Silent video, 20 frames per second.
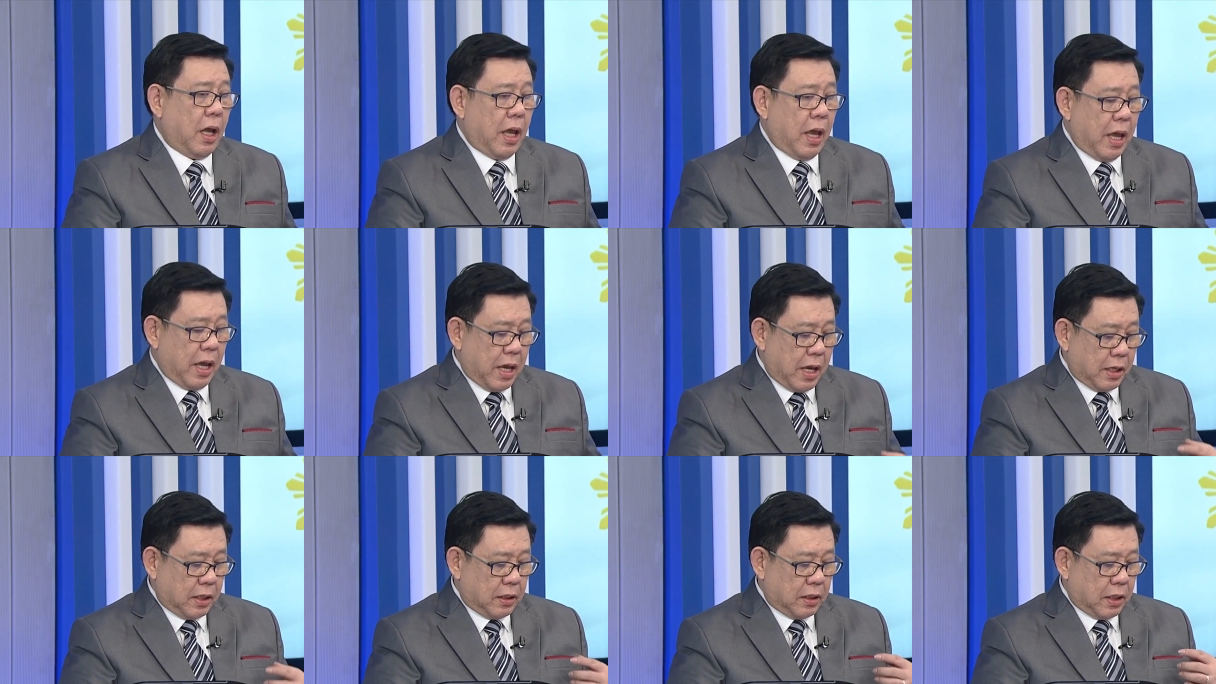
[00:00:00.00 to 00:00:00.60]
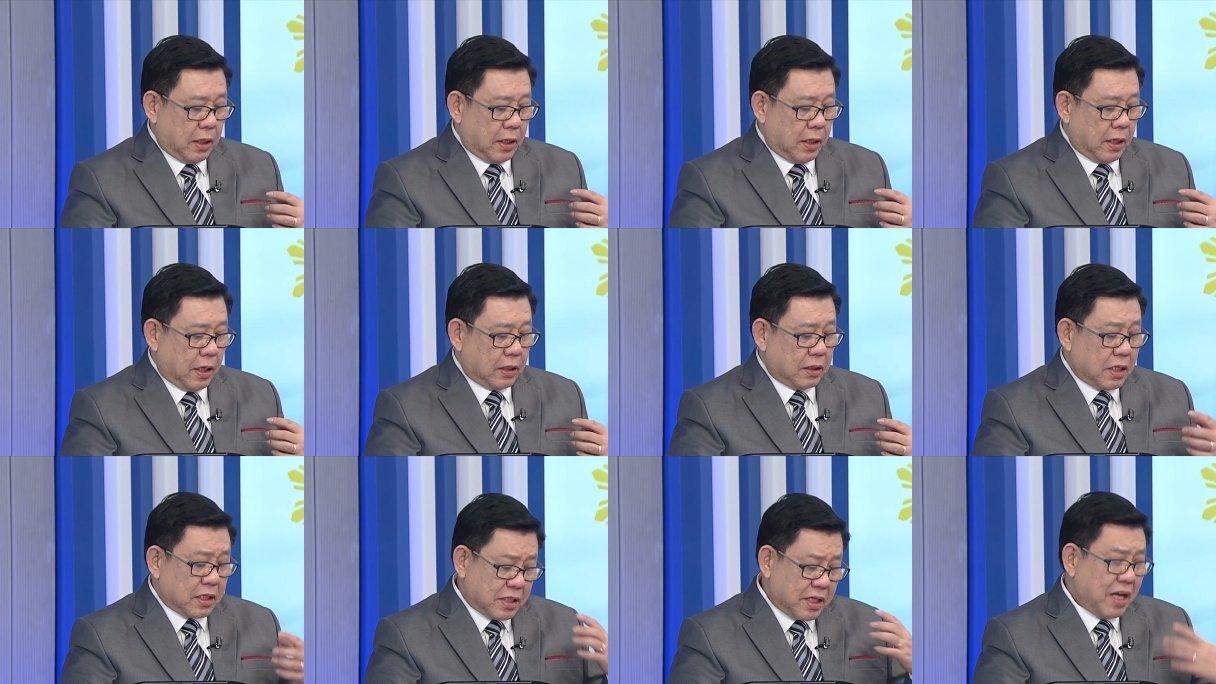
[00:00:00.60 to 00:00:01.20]
And
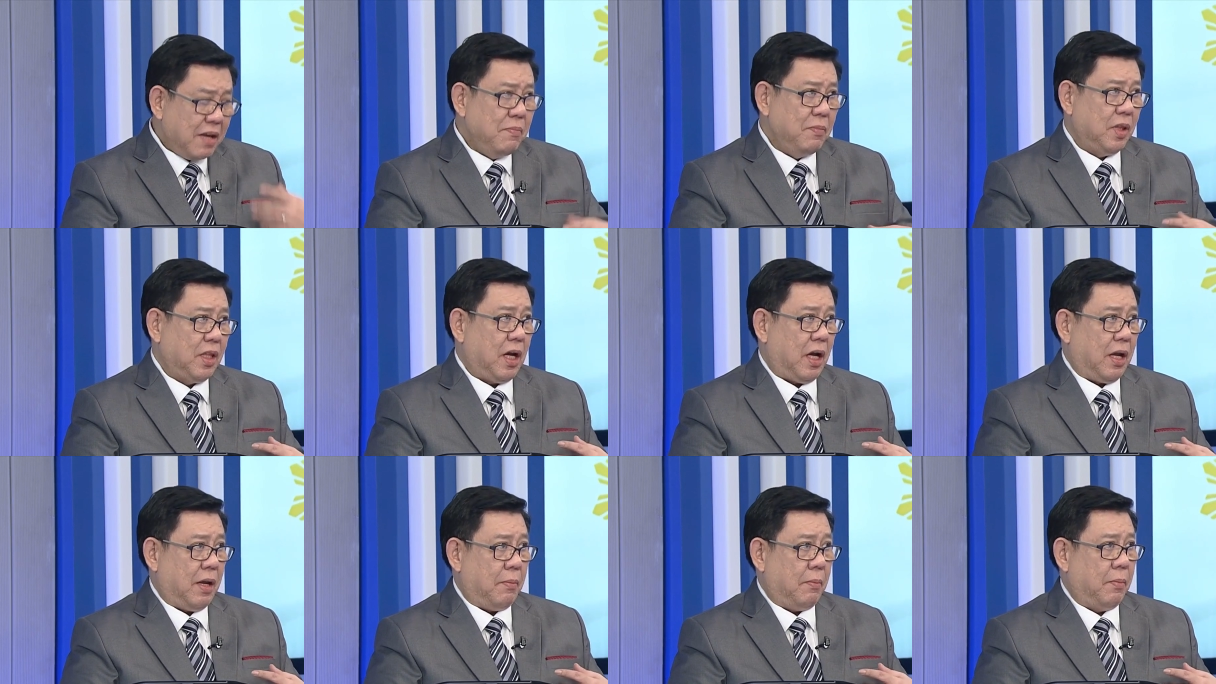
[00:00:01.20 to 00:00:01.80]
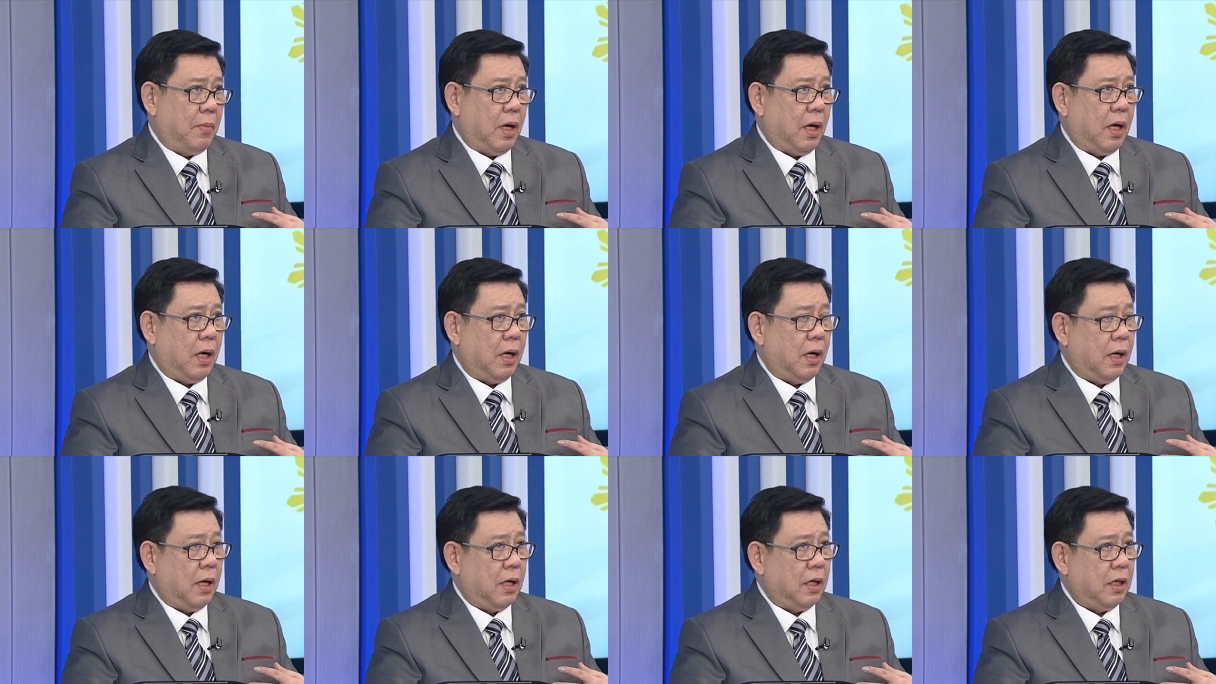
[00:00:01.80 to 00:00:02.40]
at the same time,
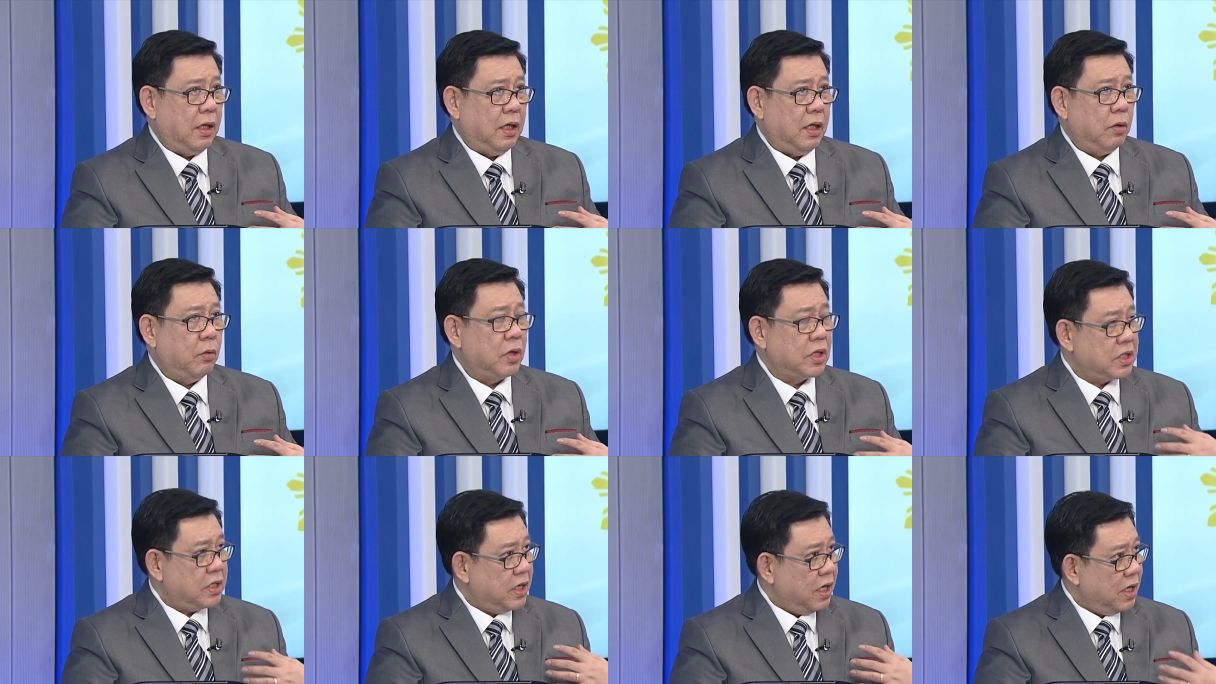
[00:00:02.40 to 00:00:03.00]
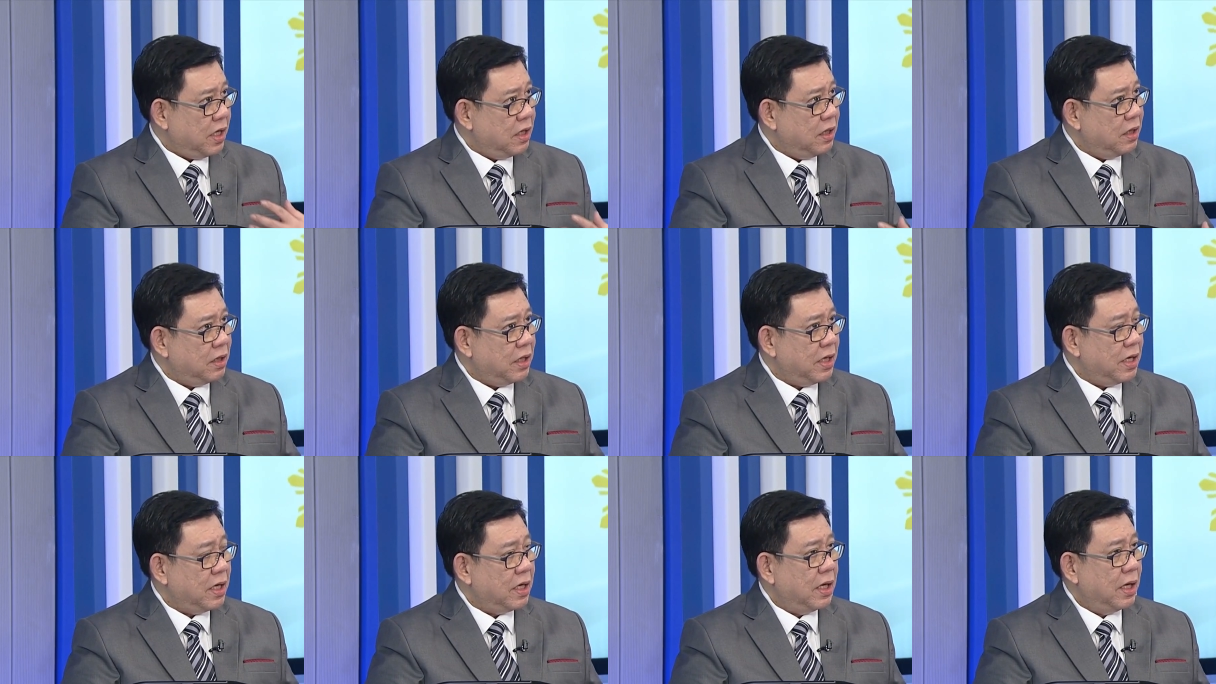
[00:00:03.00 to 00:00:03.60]
he was
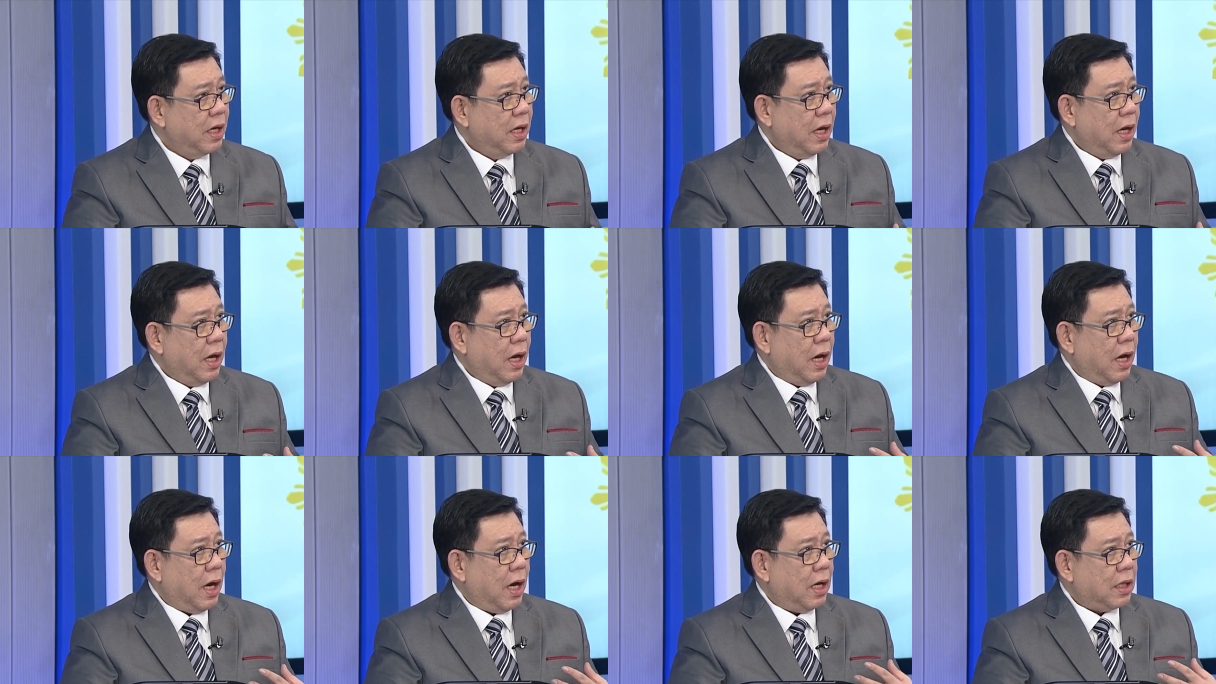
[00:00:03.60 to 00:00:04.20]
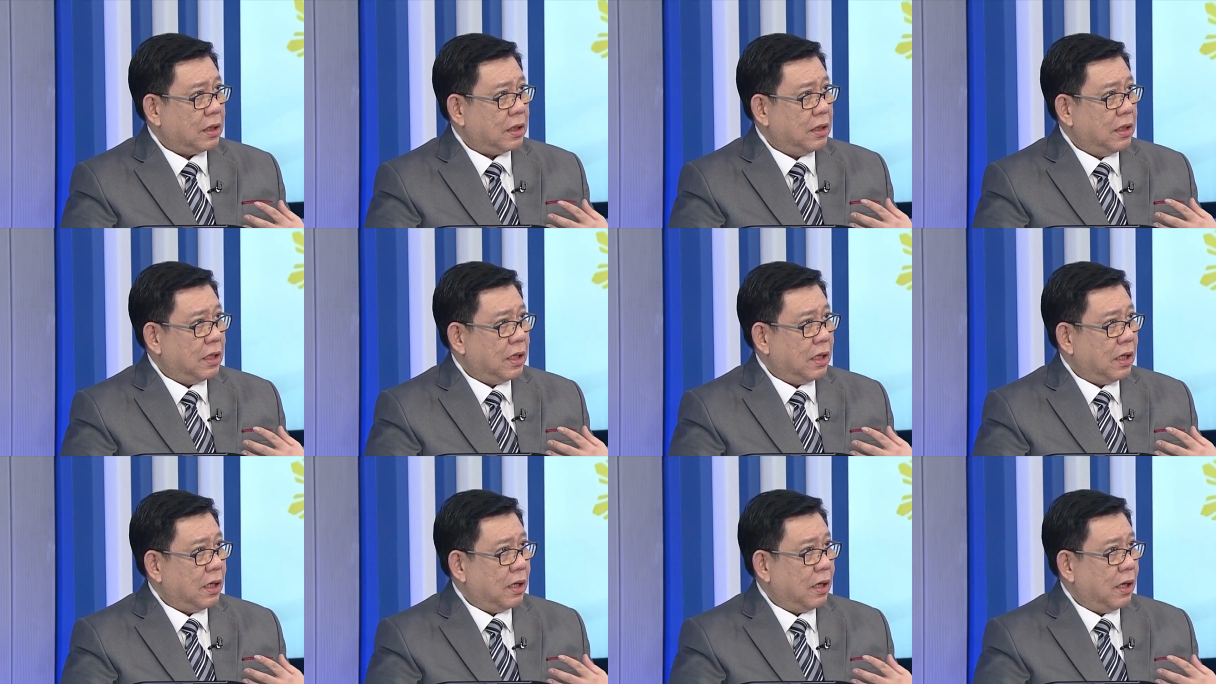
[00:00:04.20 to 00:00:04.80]
hinting at
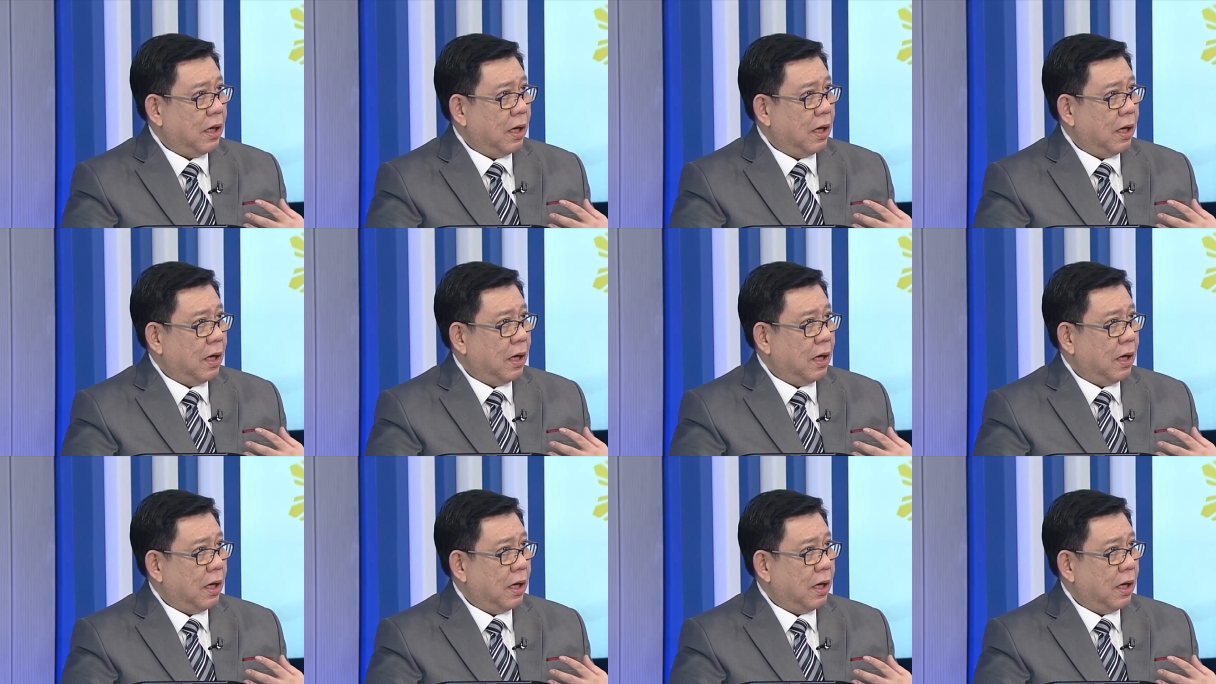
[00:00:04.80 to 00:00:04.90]
the